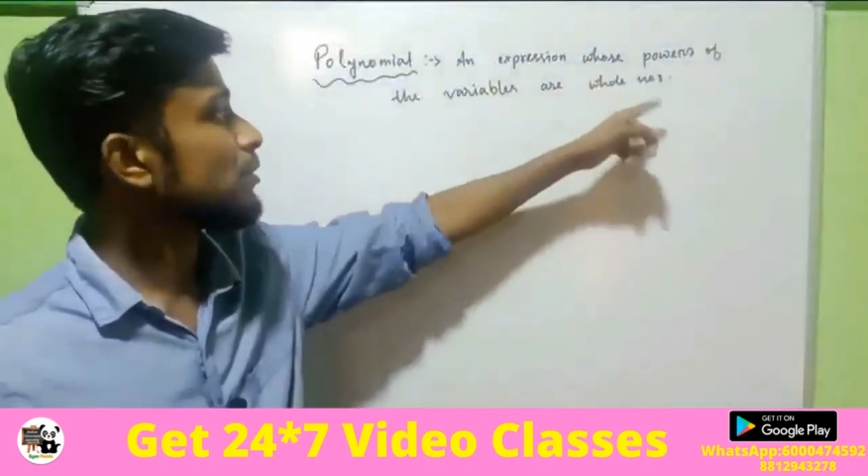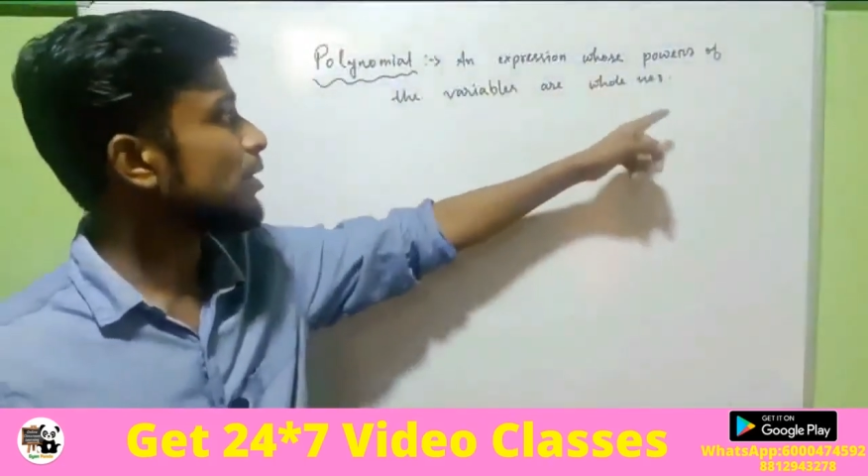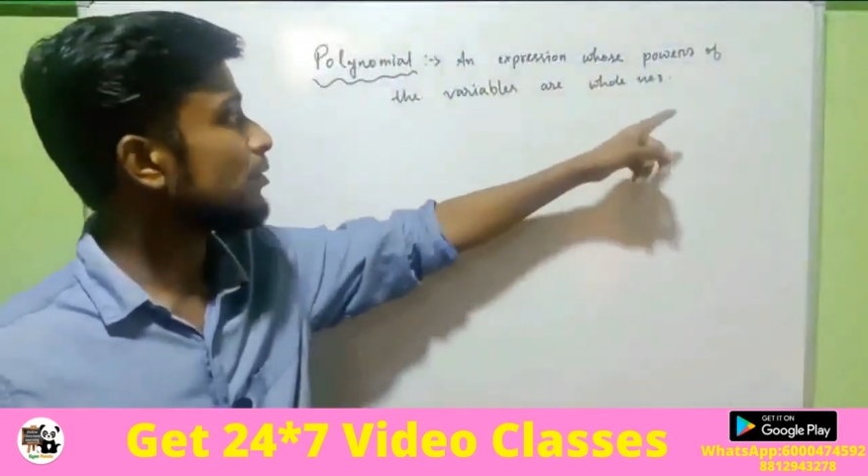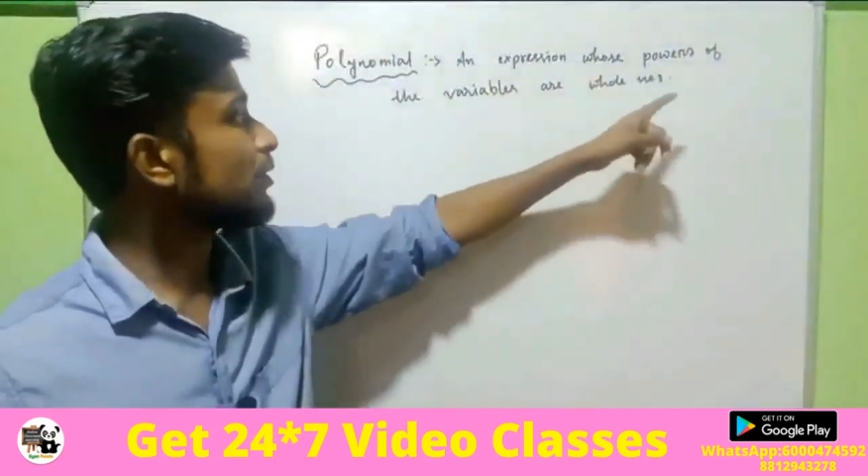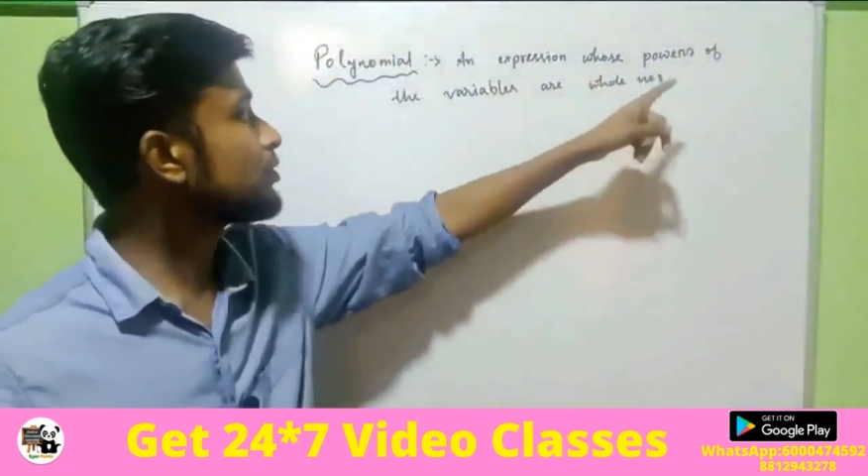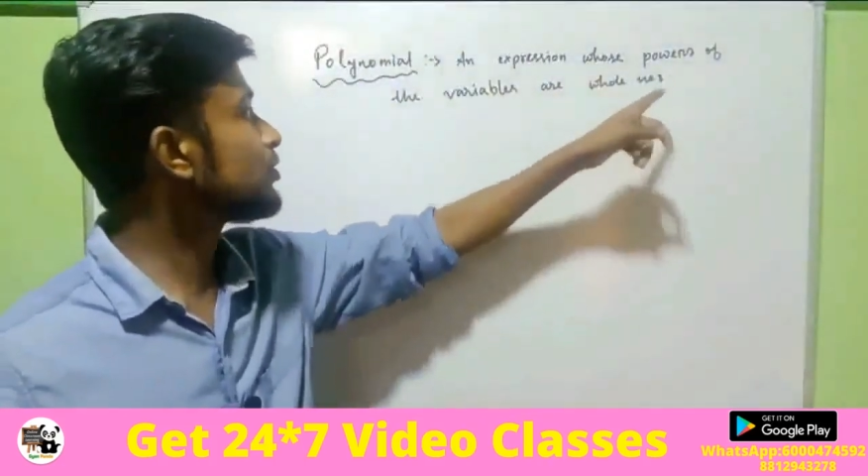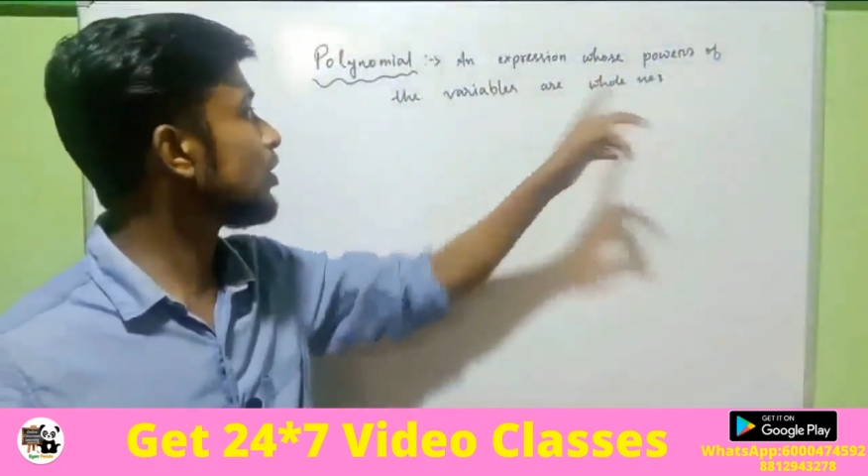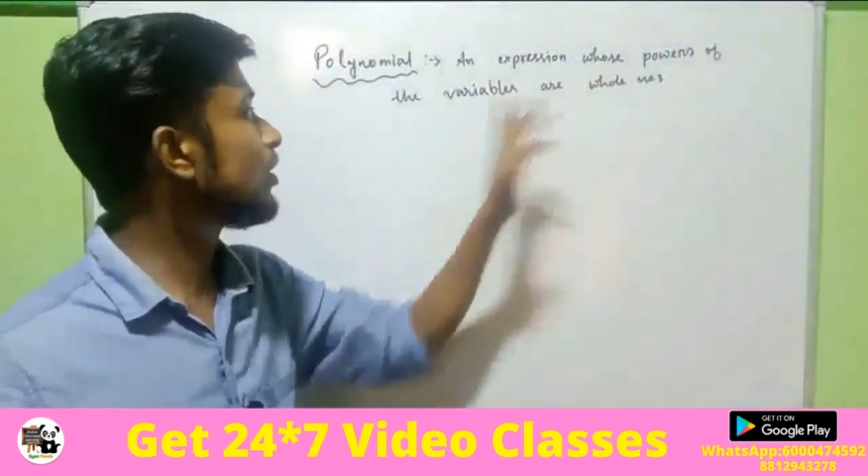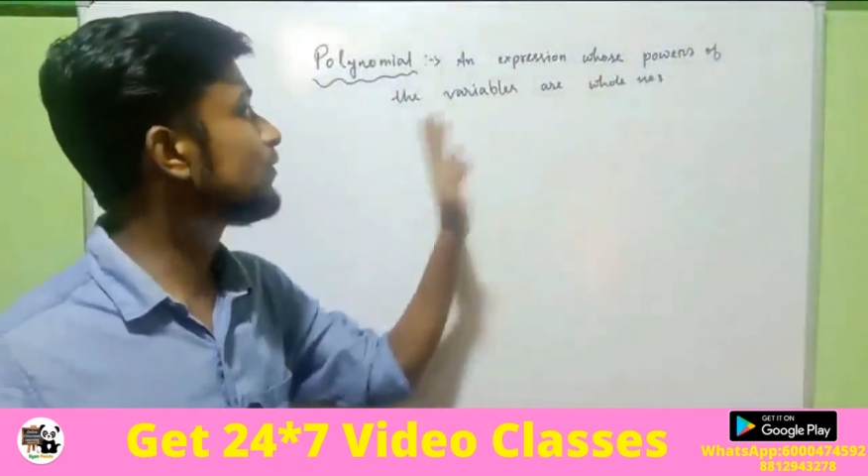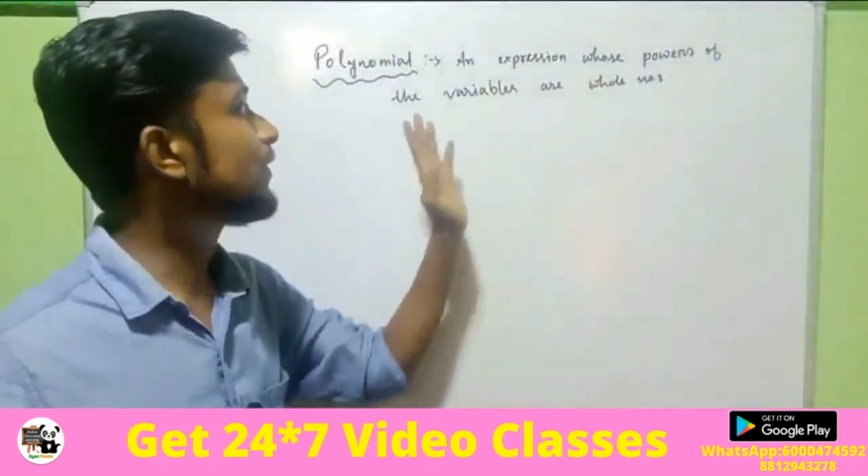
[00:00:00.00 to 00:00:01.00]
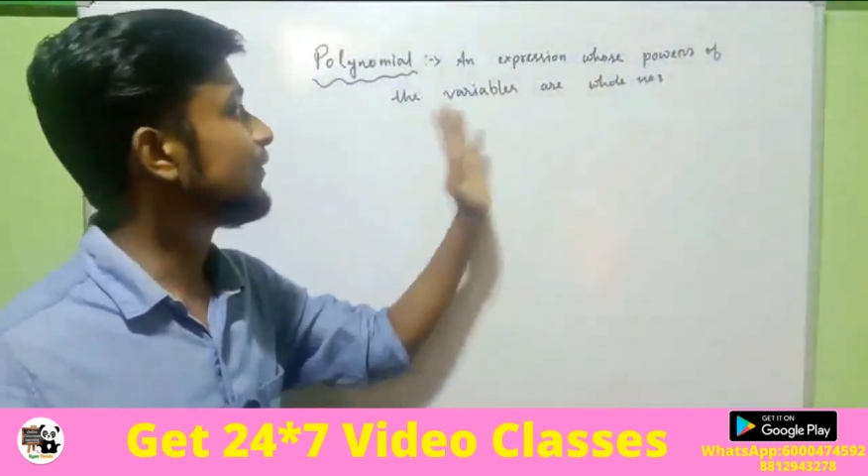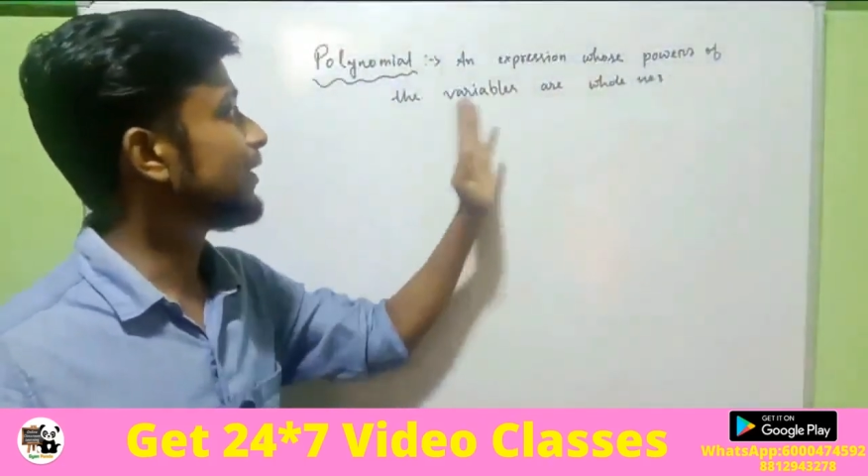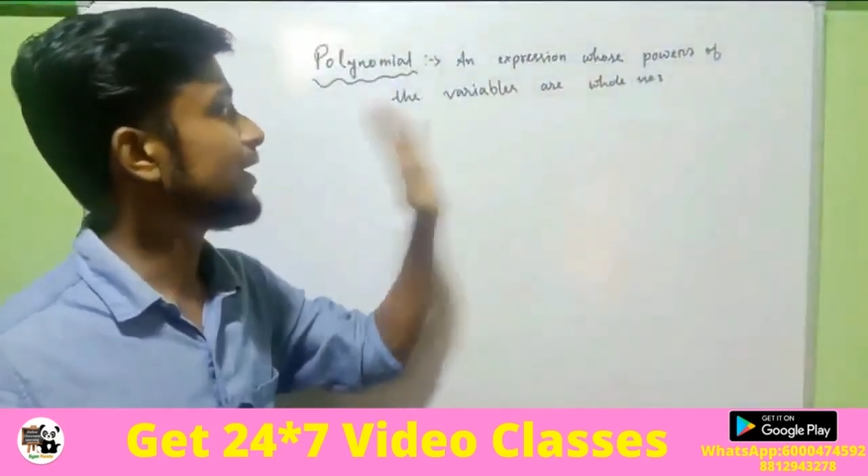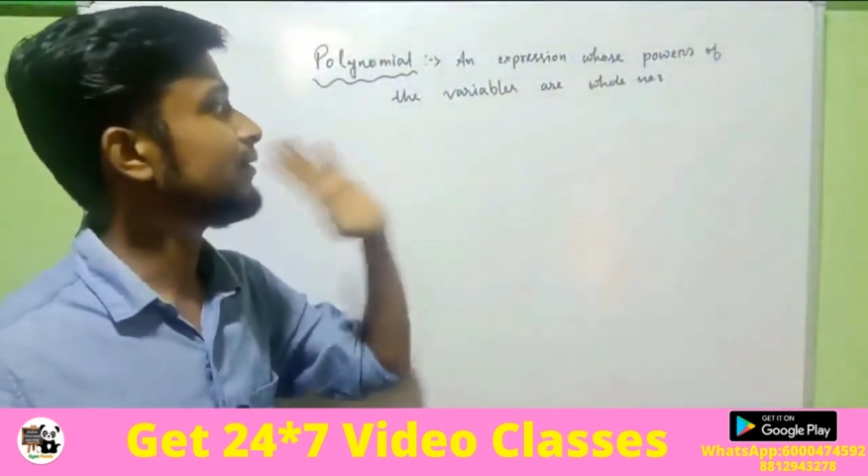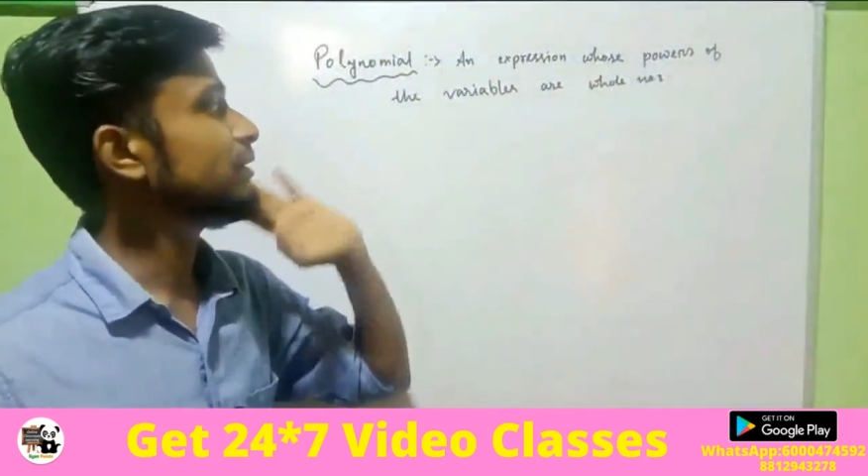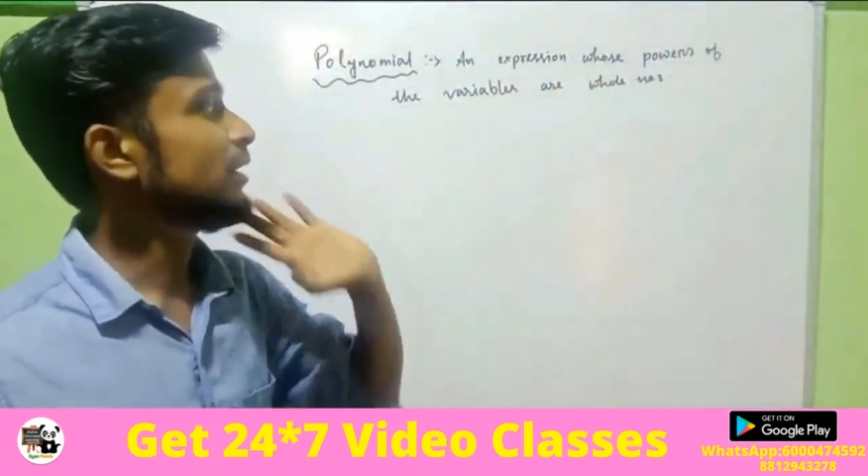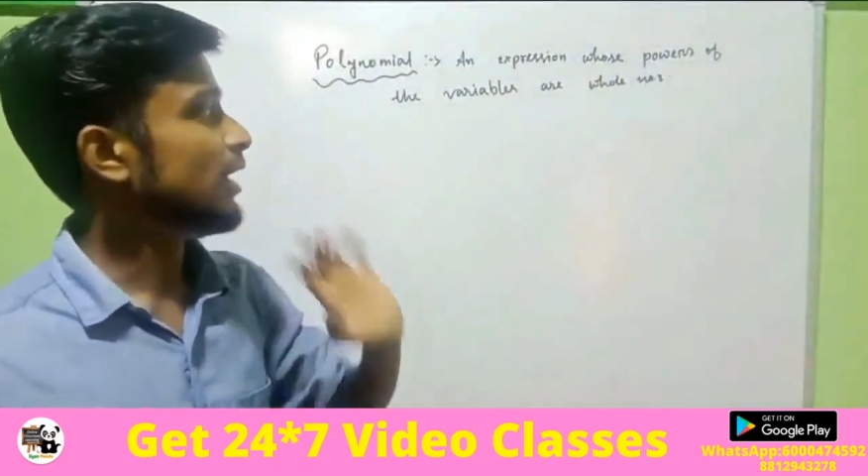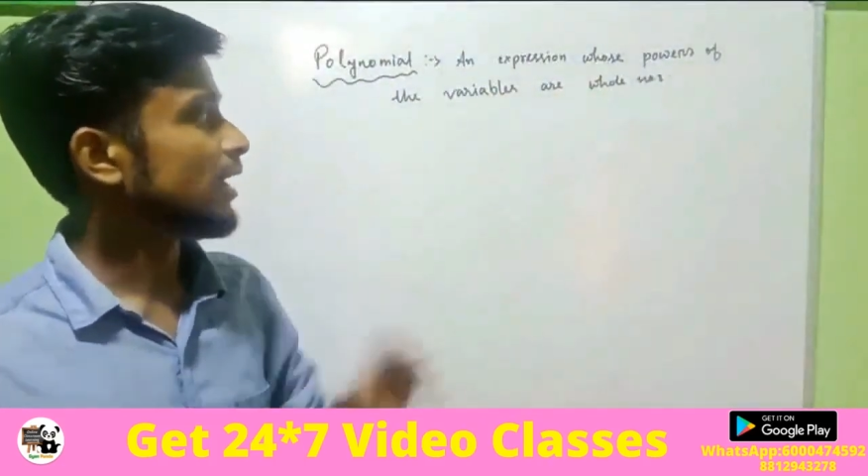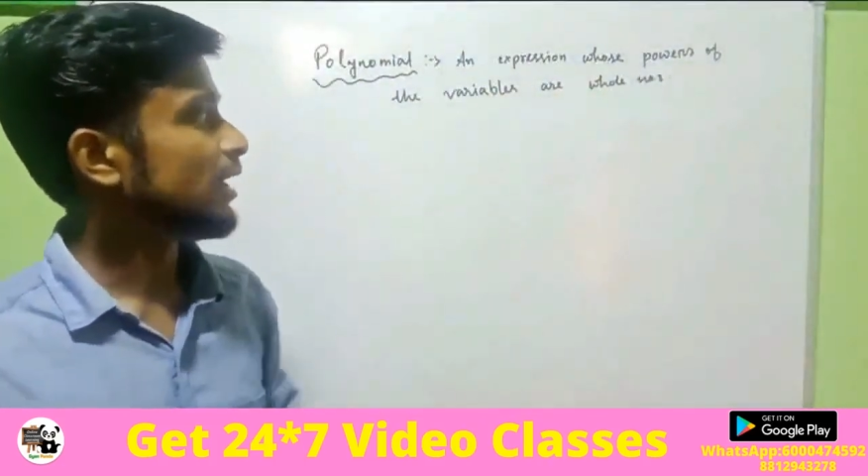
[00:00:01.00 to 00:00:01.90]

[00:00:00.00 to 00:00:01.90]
powers of the variable